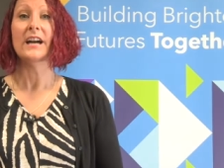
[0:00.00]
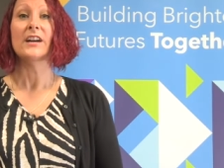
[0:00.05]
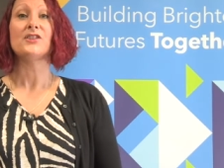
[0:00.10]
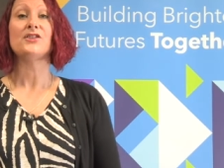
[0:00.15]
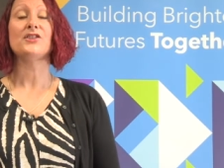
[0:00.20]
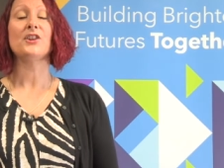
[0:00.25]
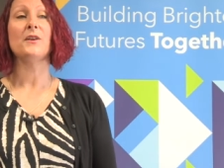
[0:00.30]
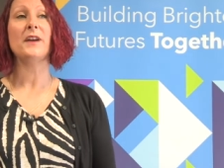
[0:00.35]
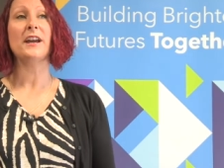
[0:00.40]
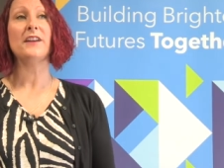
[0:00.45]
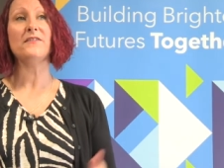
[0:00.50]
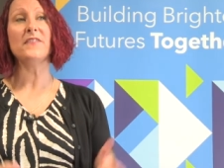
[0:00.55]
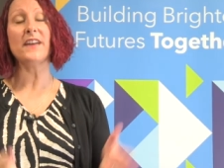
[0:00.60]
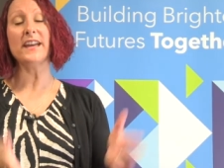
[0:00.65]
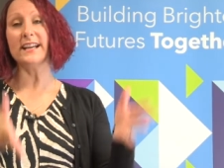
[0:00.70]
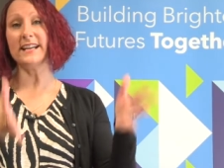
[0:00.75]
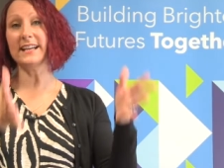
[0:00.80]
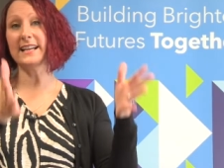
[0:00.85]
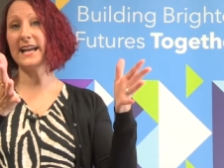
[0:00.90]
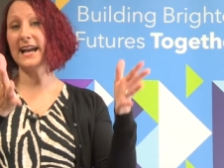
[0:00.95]
So if
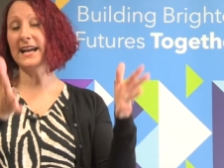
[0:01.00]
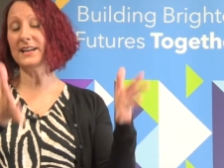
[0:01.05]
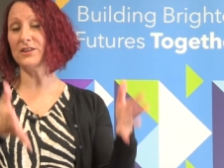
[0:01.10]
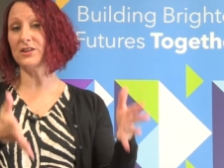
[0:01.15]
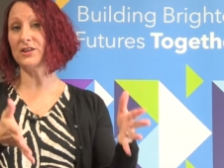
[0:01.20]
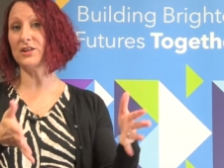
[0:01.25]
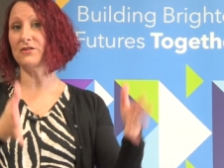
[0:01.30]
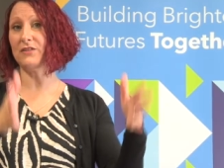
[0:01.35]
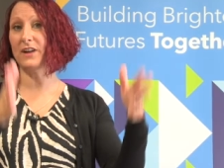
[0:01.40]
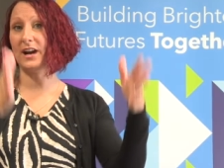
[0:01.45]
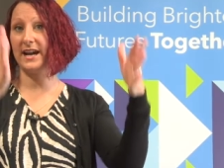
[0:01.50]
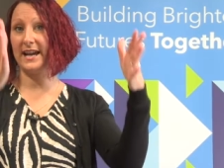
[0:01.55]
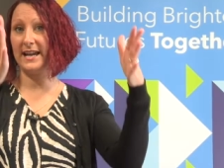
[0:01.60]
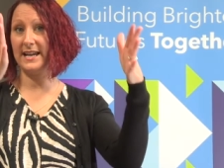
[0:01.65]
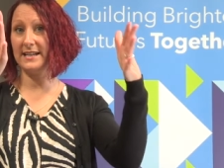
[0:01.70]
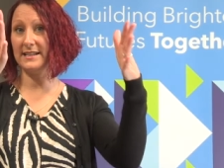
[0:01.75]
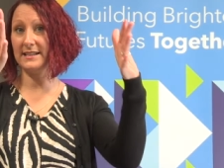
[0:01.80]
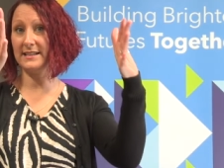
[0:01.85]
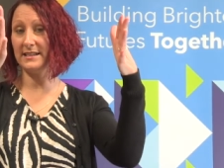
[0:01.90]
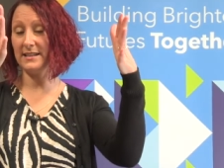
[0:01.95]
they can
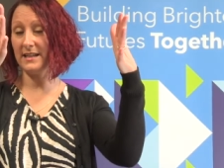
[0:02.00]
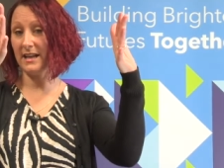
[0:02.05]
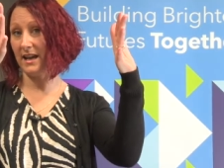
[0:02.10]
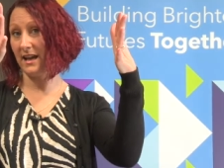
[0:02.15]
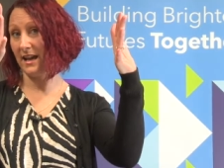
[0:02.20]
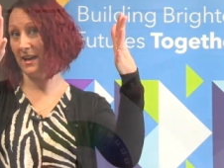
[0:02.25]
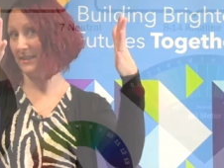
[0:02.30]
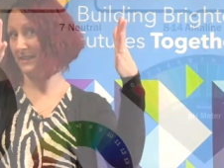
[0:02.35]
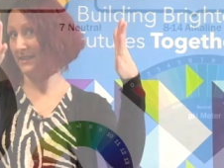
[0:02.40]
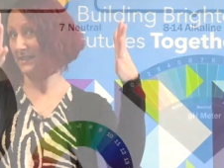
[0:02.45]
categorize uh,